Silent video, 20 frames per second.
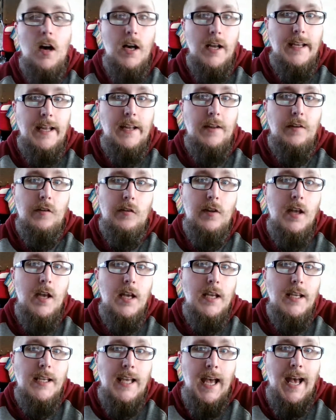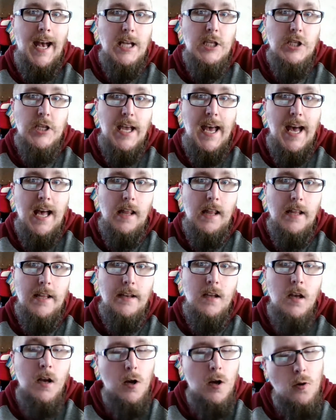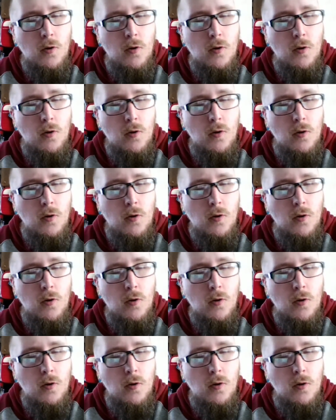against Cash Allen,